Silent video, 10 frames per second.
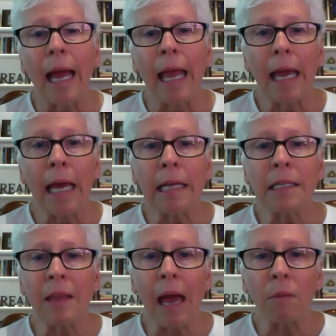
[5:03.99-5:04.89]

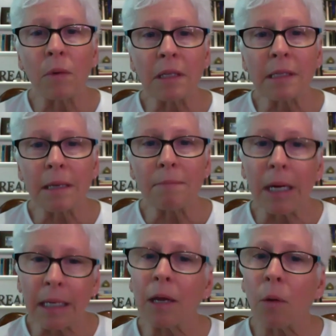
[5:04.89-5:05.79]
And that was
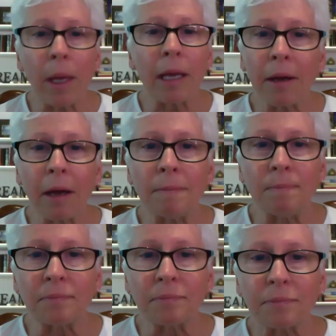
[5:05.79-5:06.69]
Monday a week ago.
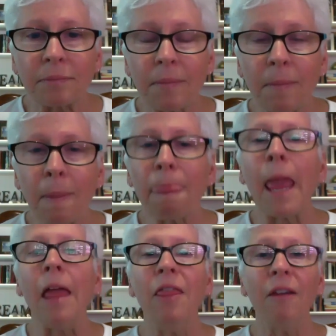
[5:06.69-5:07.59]

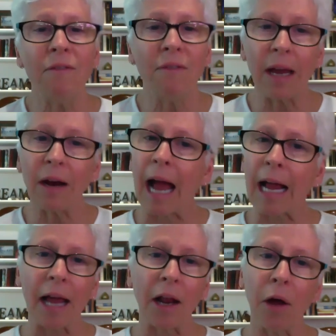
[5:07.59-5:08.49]
I
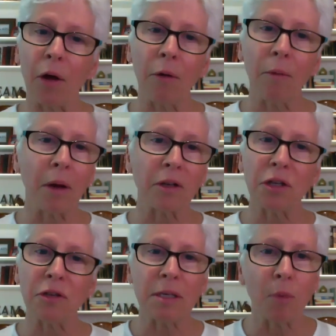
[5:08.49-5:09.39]
got home a
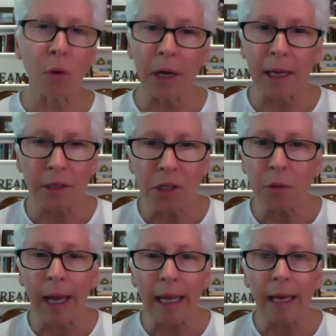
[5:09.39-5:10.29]
Tuesday morning at
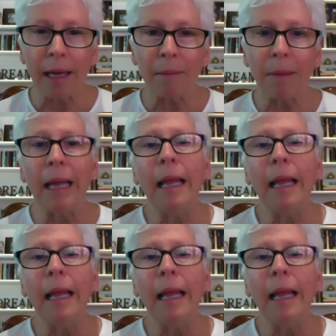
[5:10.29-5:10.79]
2 a.m.